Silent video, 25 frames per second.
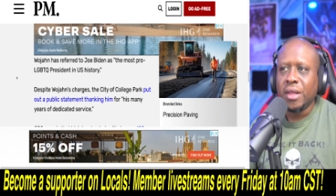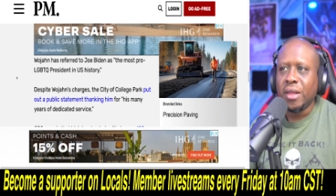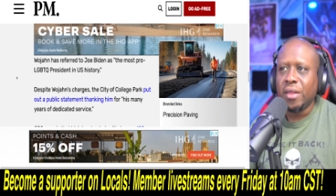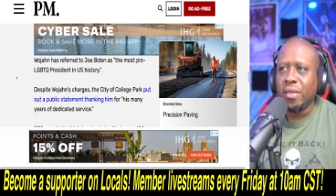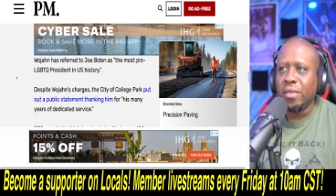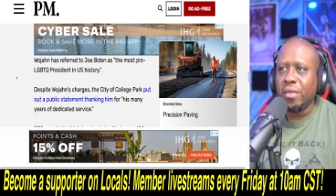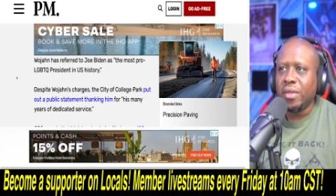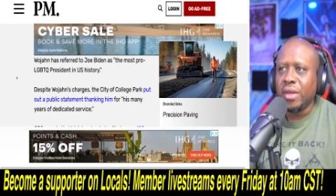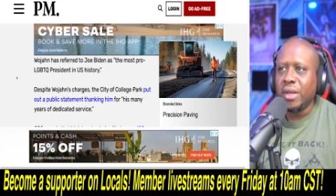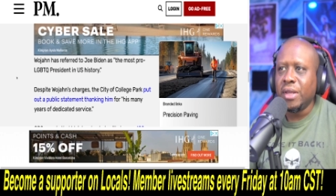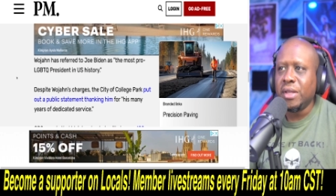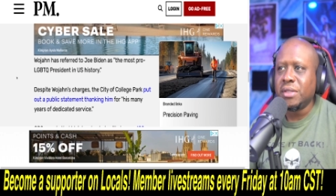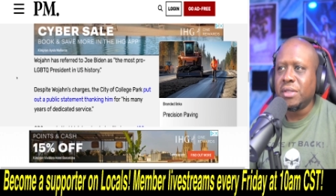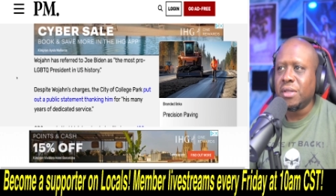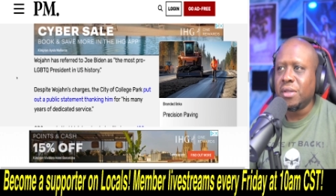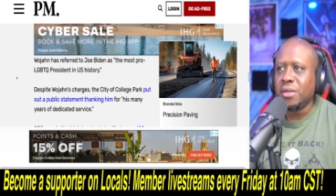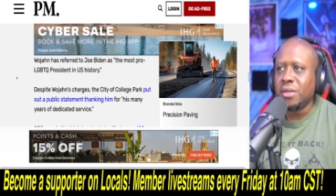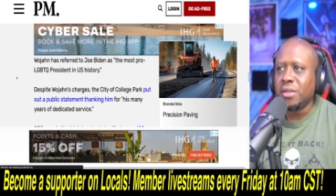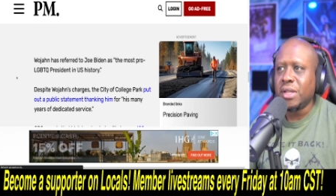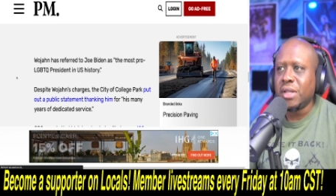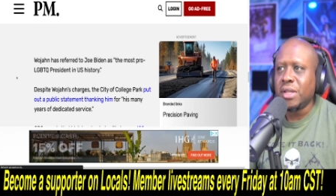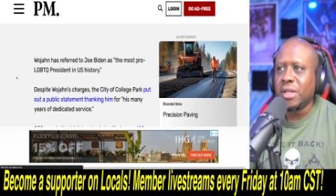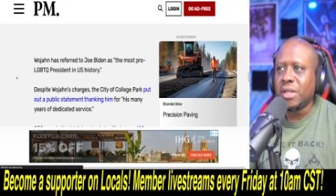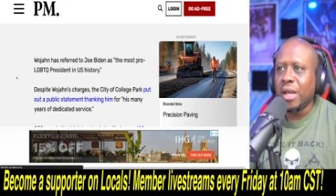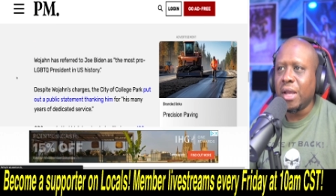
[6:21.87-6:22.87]
these are
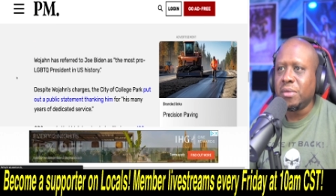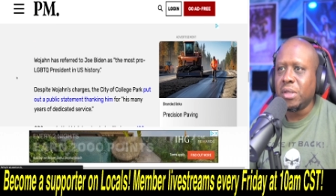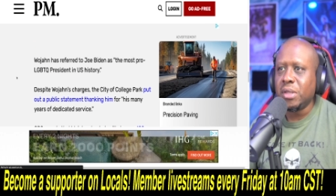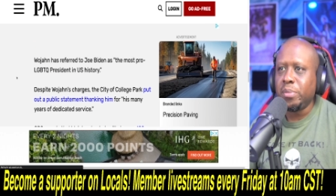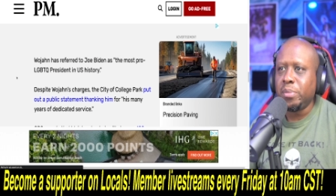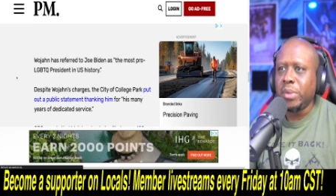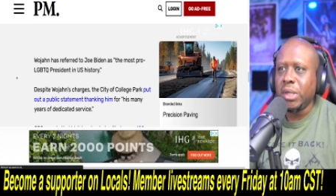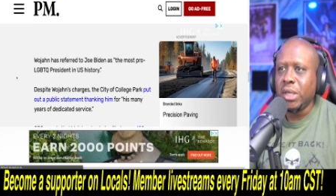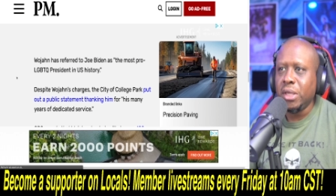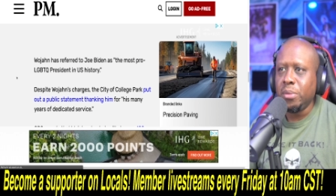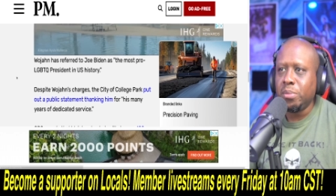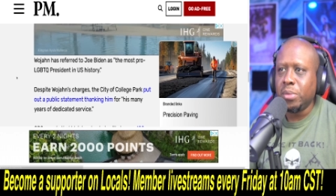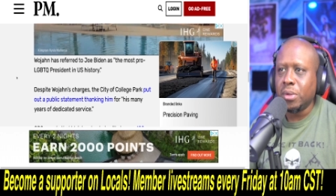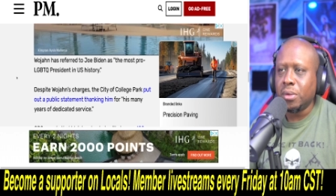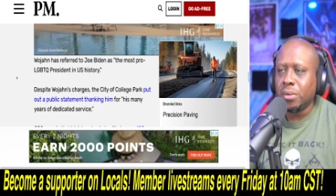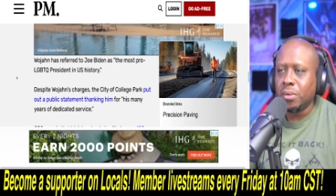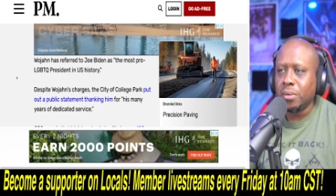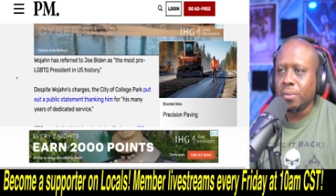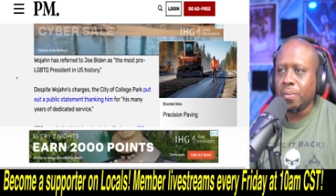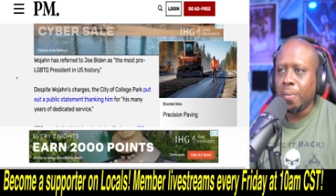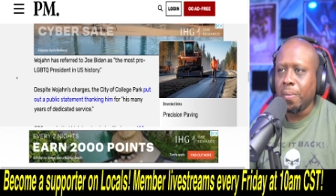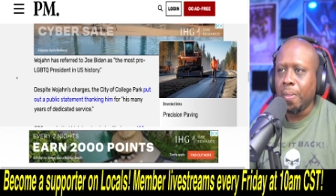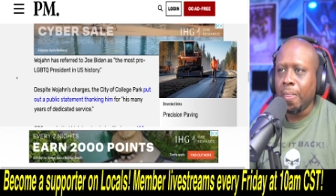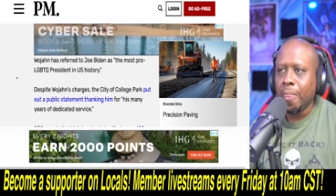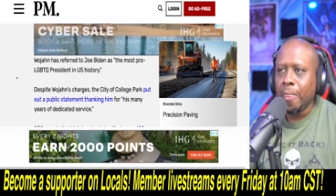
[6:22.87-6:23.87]
the types of
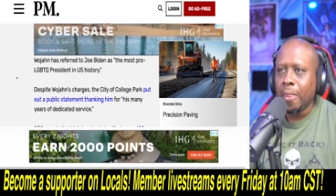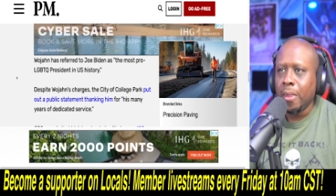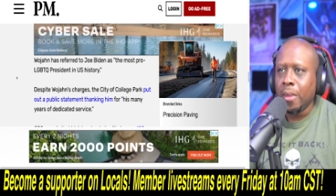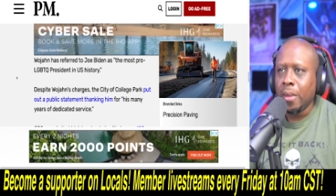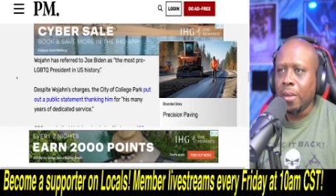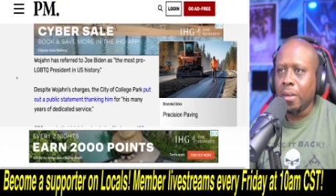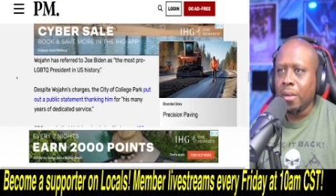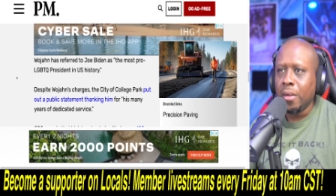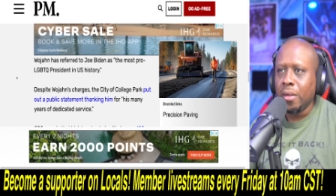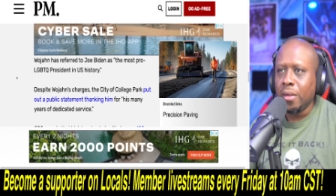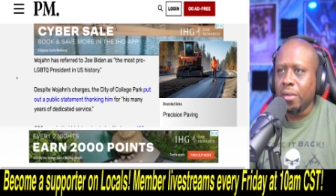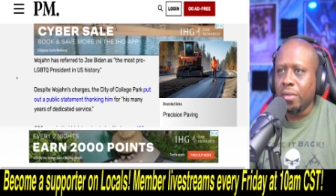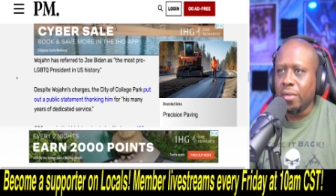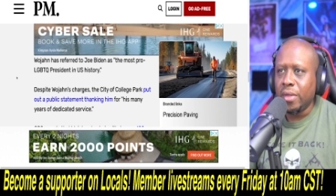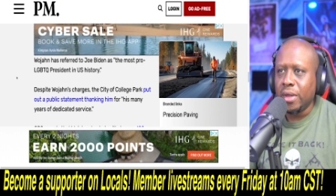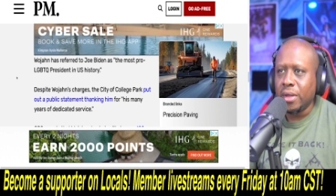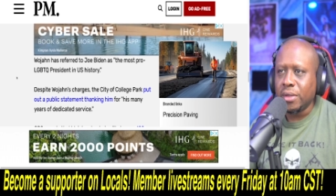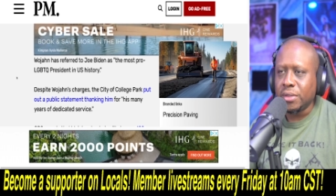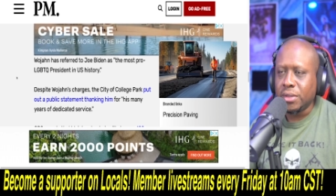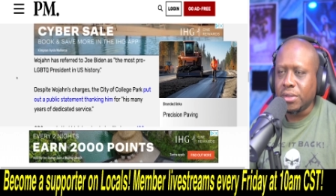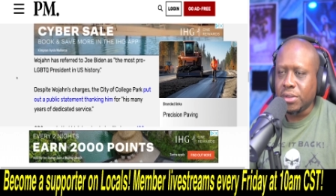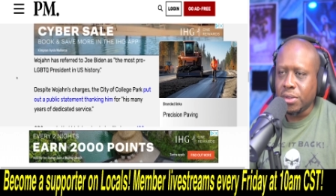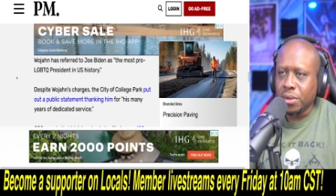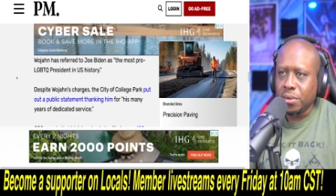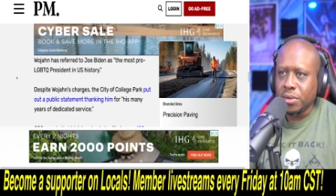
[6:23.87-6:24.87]
people they
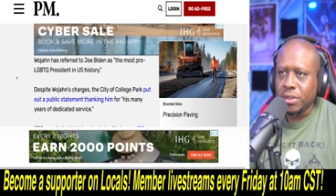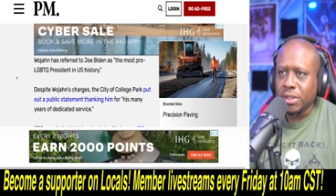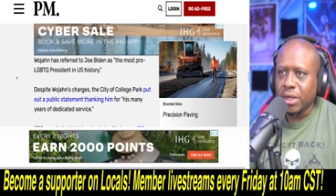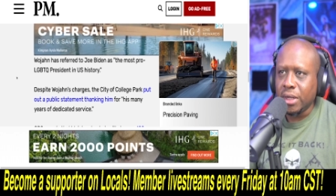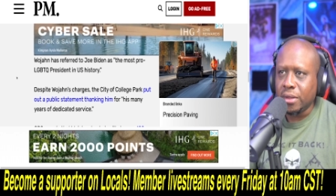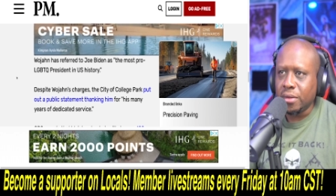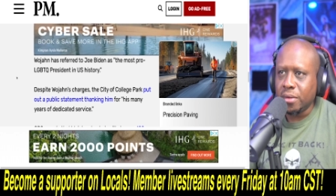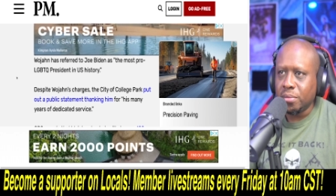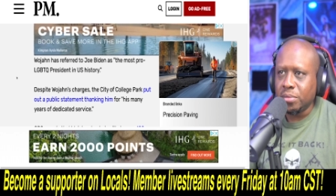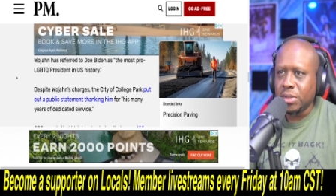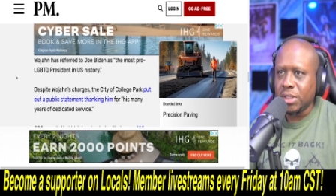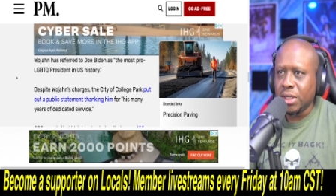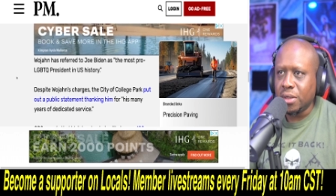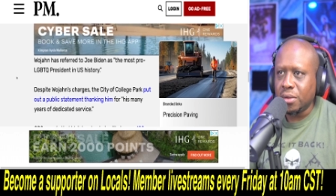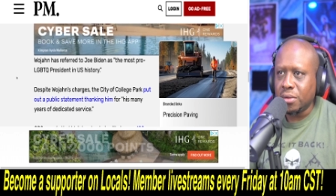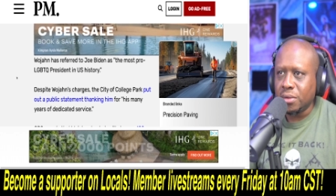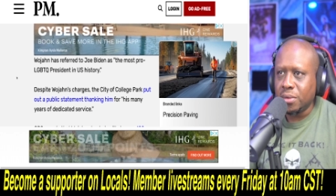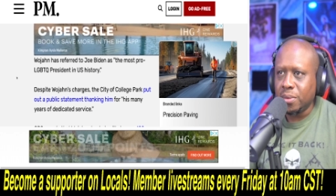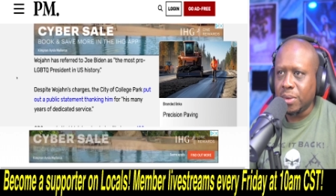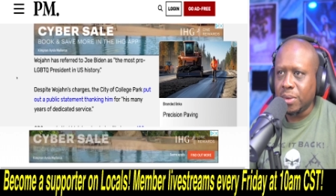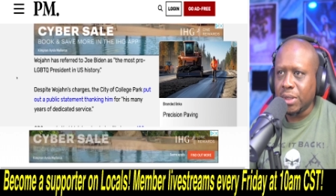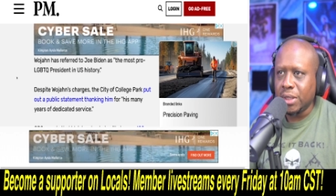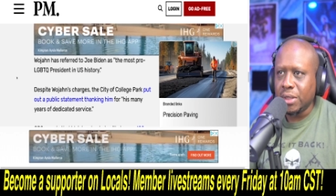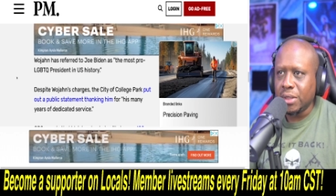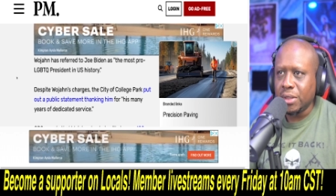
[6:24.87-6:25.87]
associate themselves
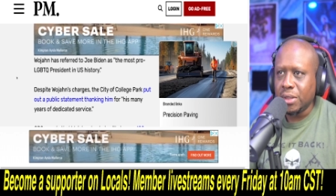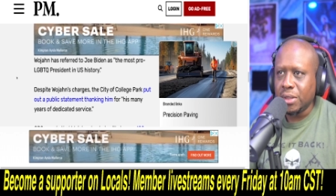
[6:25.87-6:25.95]
with.